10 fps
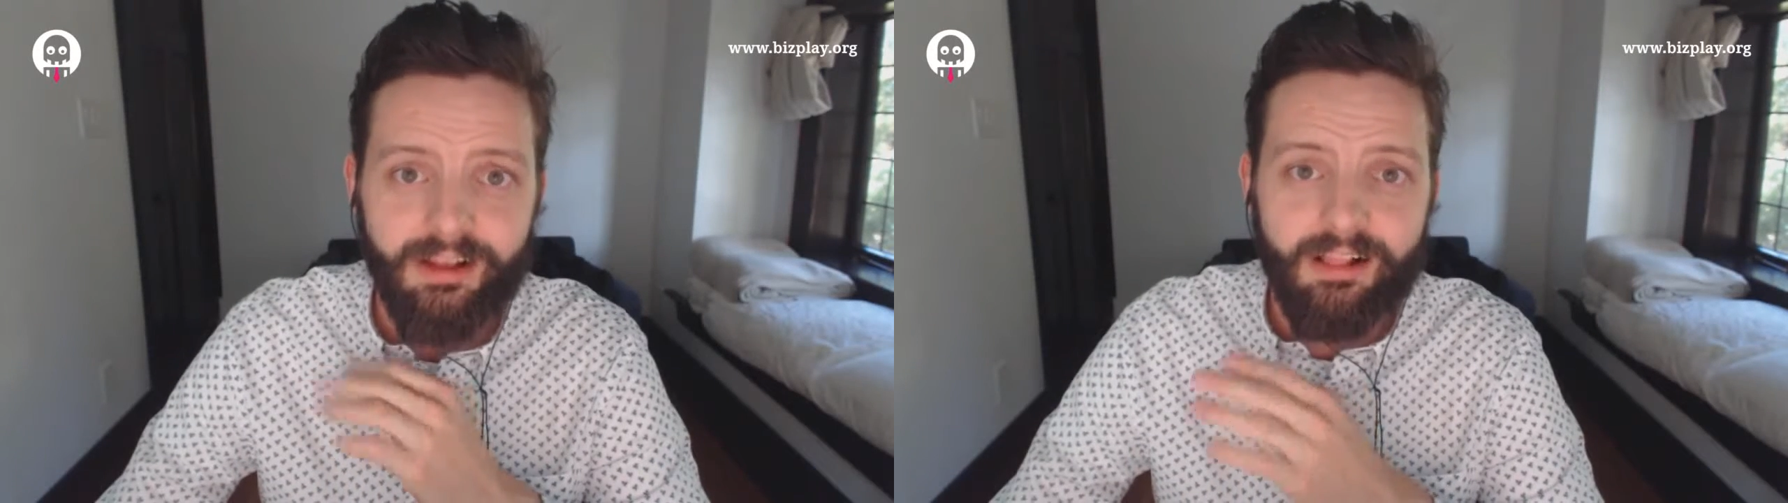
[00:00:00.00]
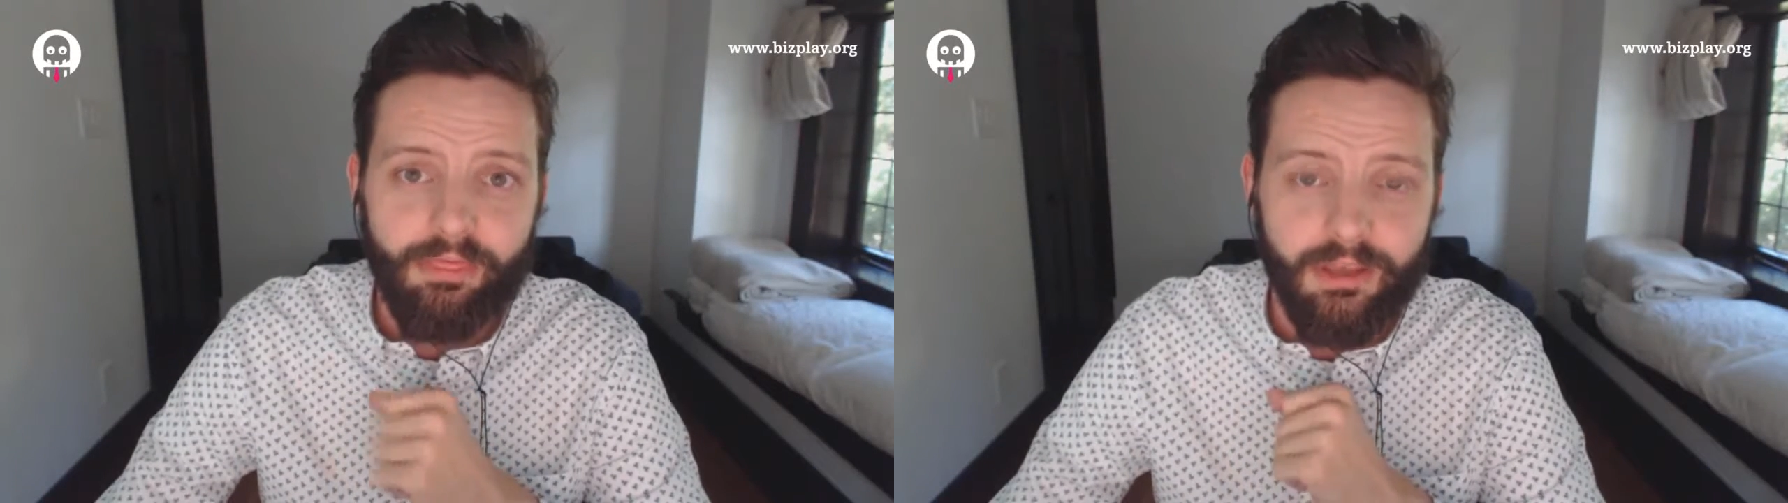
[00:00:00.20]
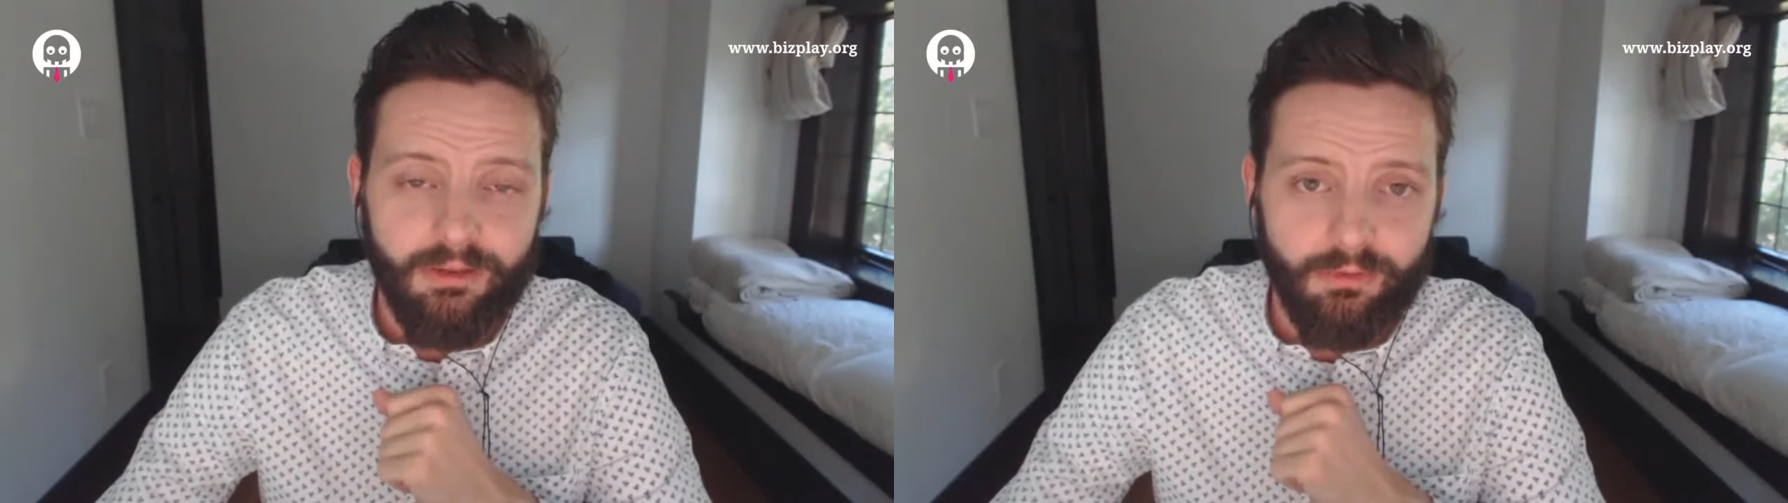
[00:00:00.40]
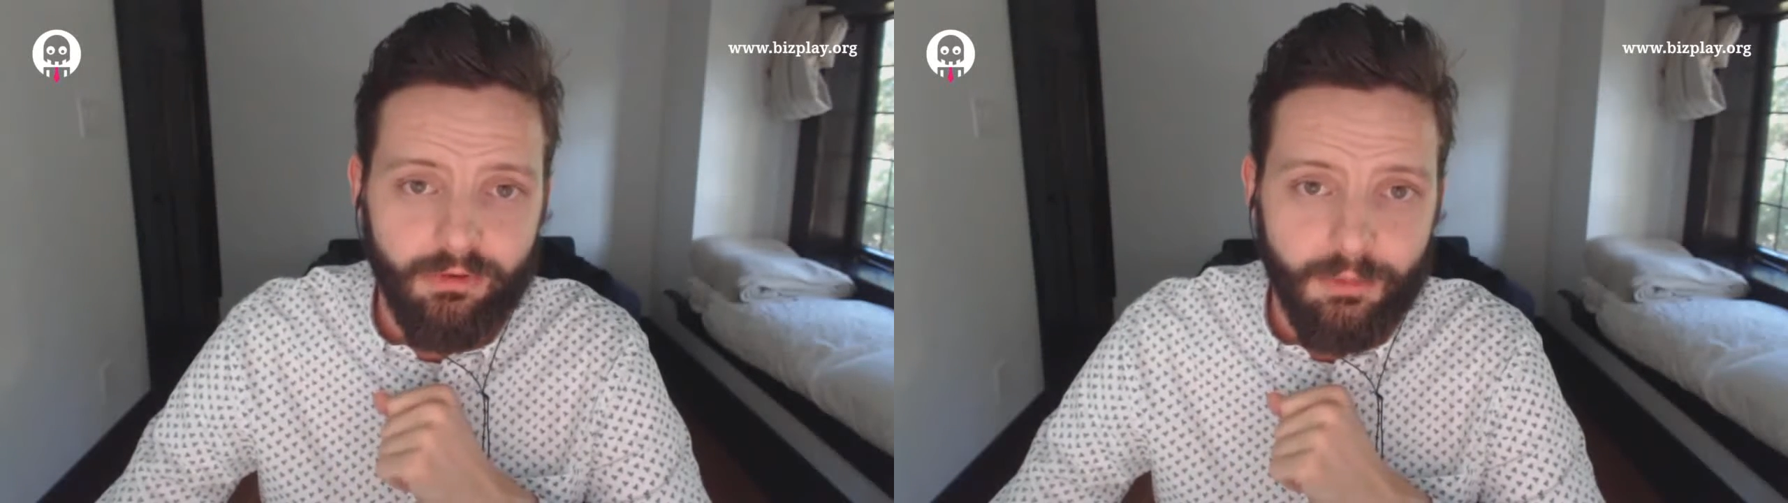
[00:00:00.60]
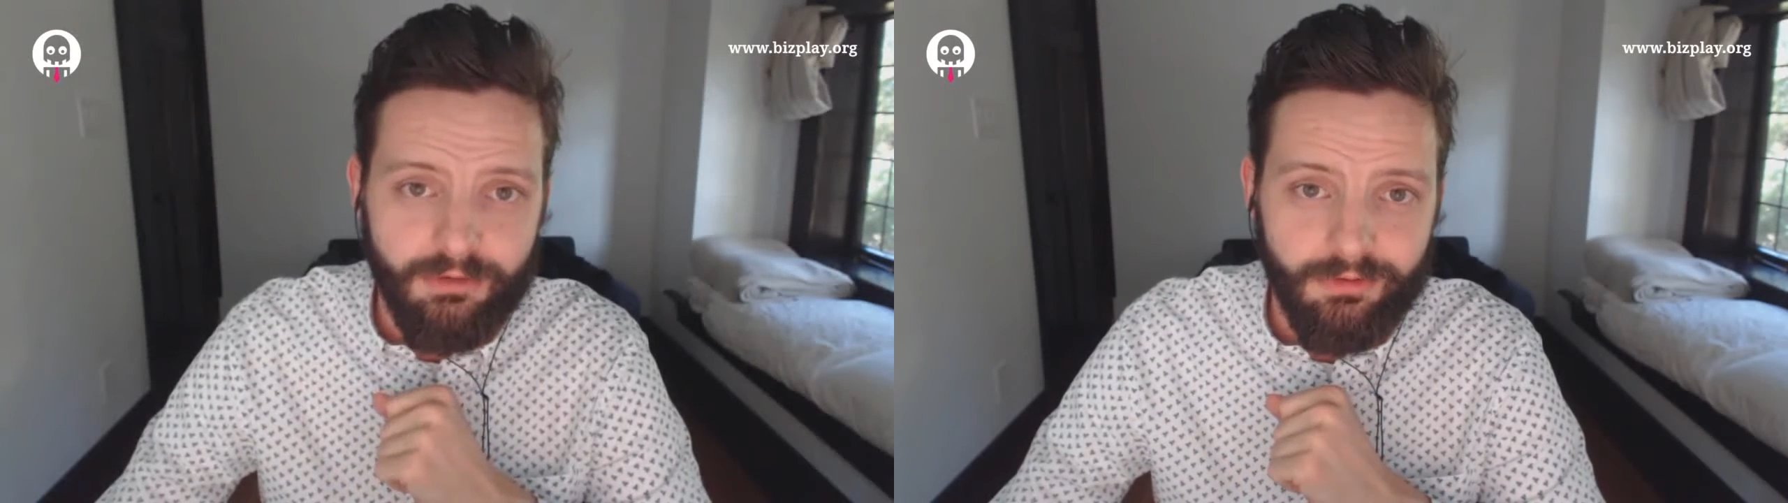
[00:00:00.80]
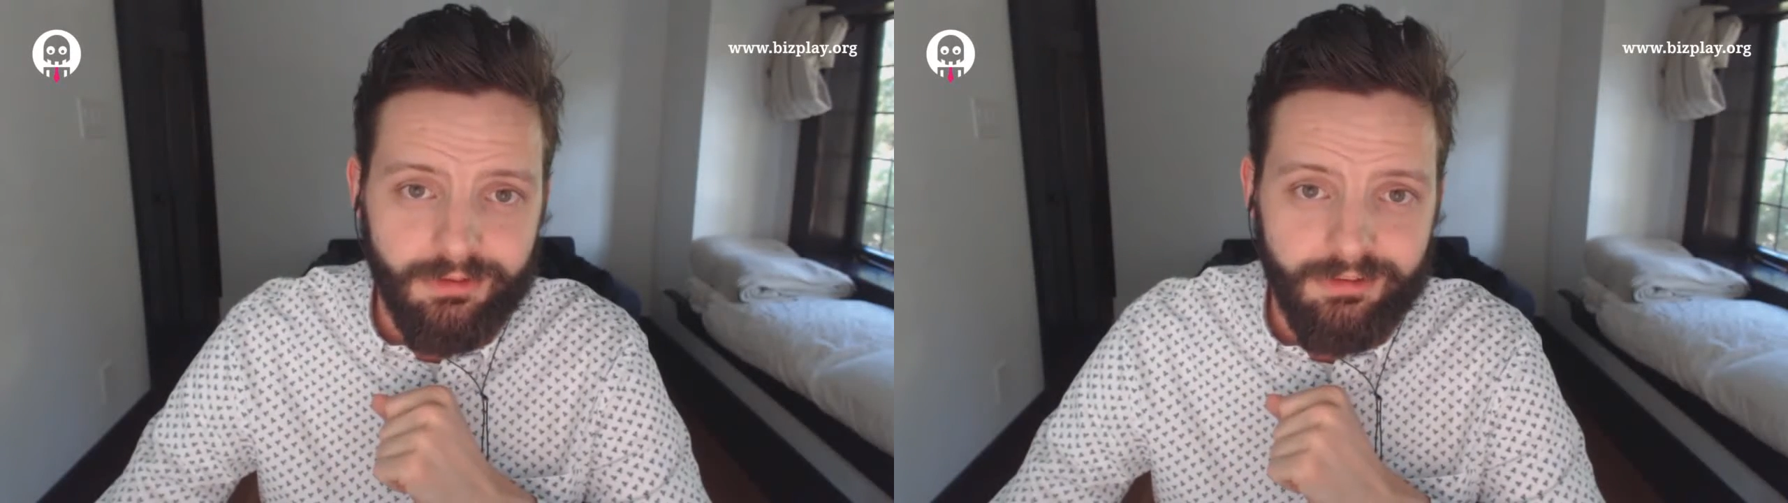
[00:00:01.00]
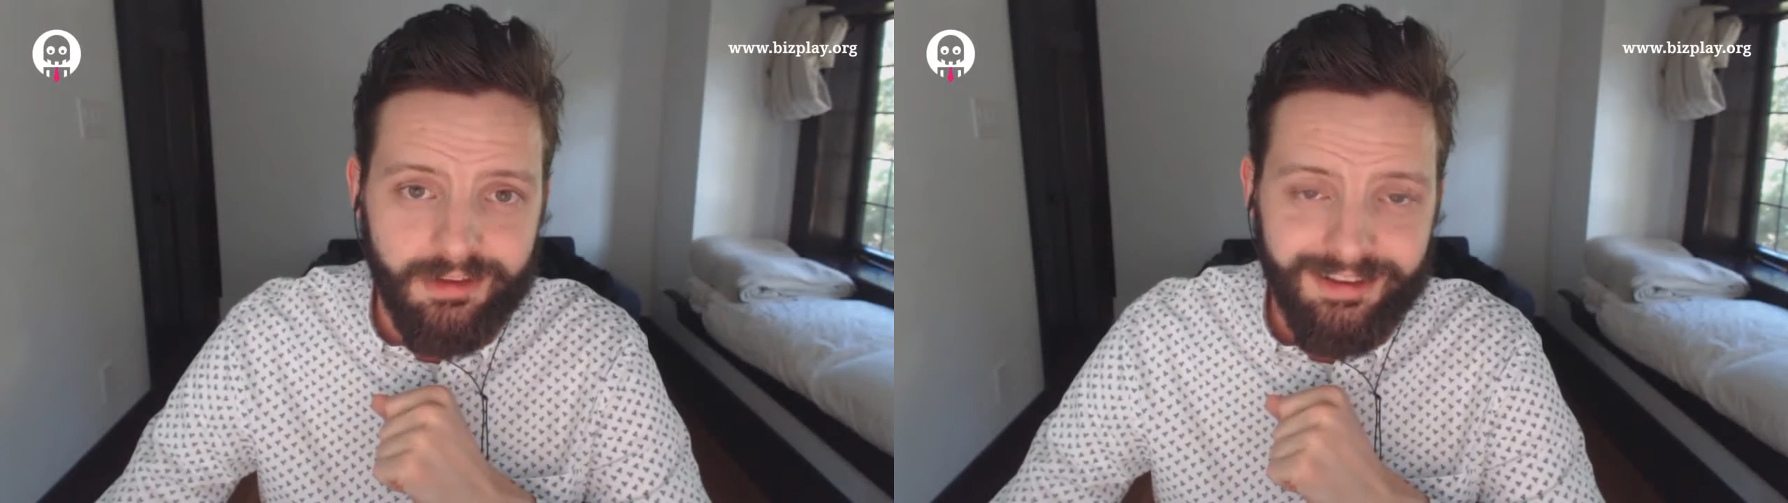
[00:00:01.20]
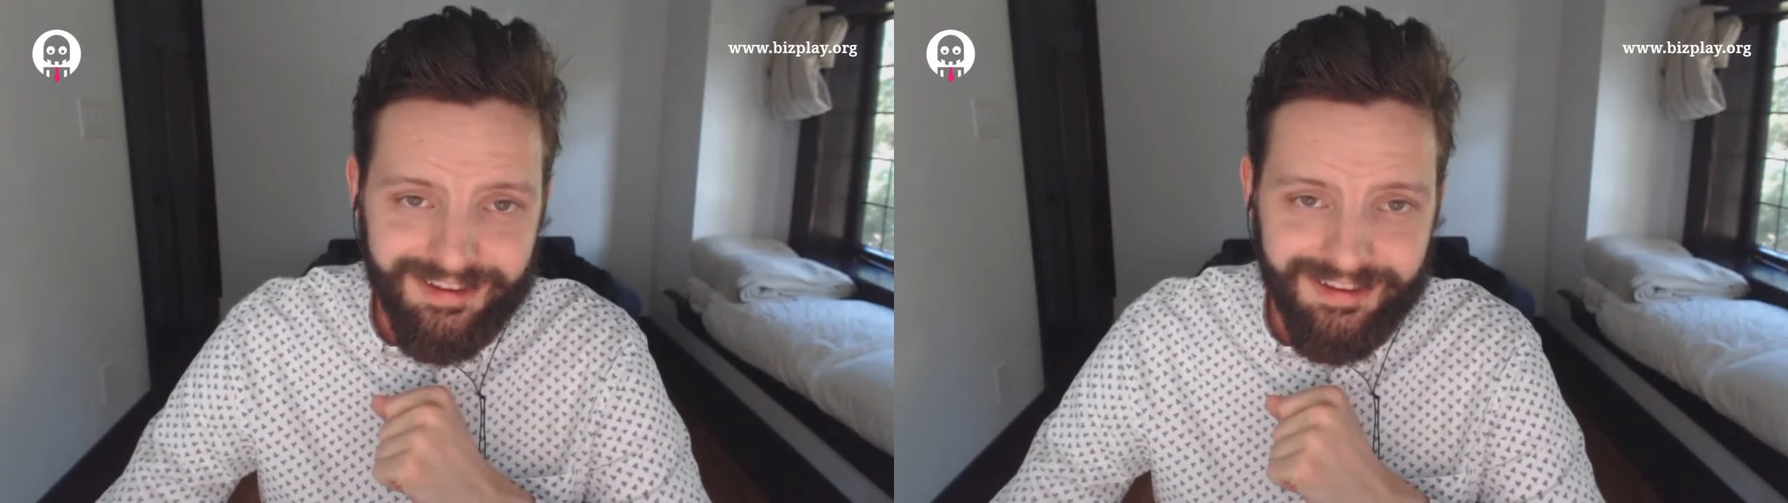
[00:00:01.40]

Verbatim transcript: Thank you so much for listening,